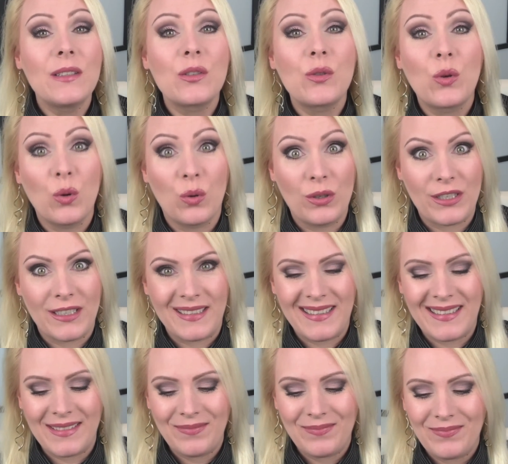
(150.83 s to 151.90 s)
It's
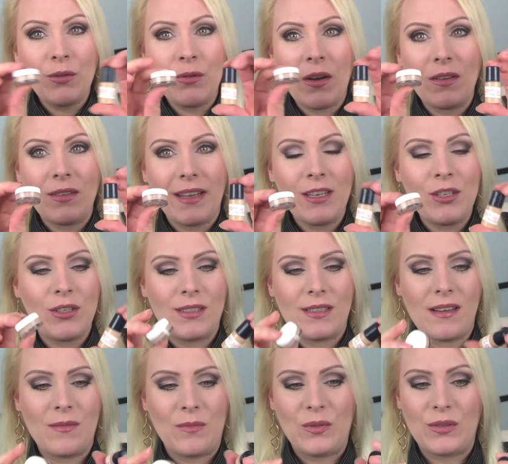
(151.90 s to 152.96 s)
gorgeous two foundation
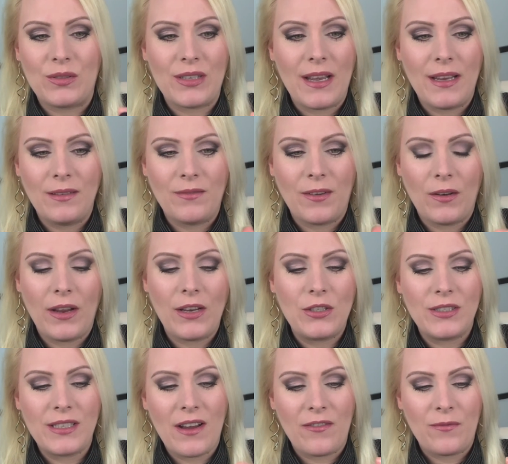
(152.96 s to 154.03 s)
samples and
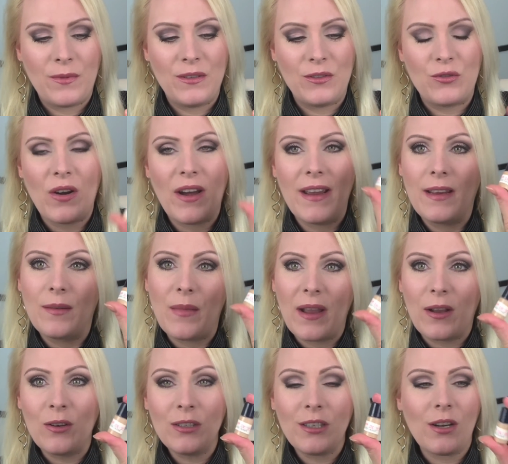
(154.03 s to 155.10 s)
foundations I've been trying.
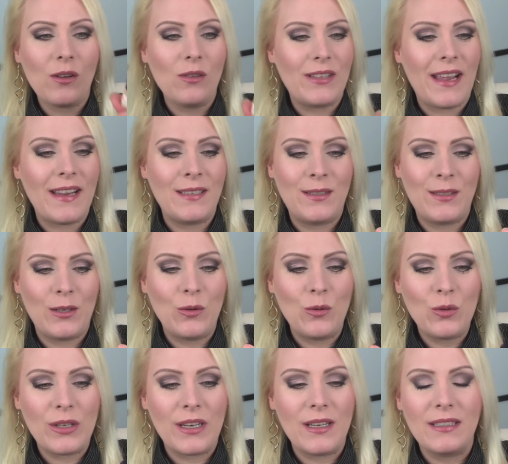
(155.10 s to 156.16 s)
My good old Estee
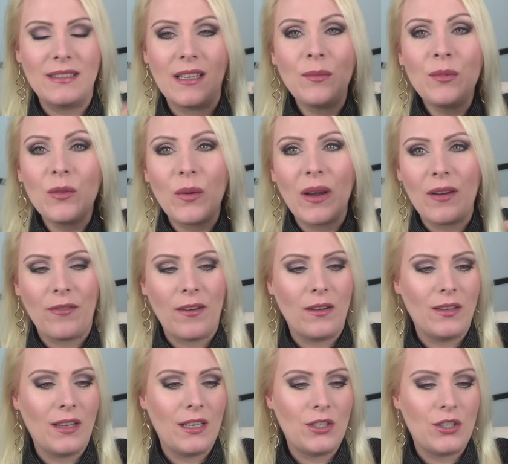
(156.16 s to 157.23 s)
Lauder Double Wear
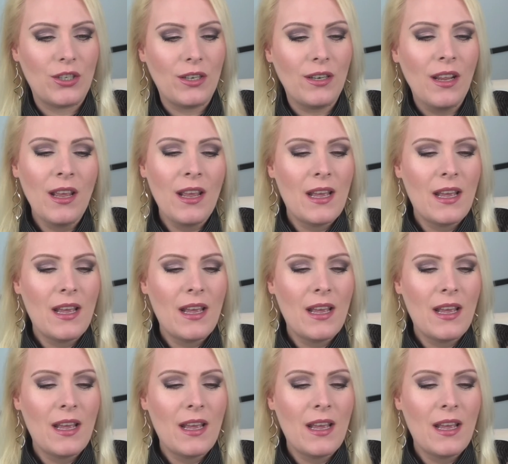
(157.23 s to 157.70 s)
foundation.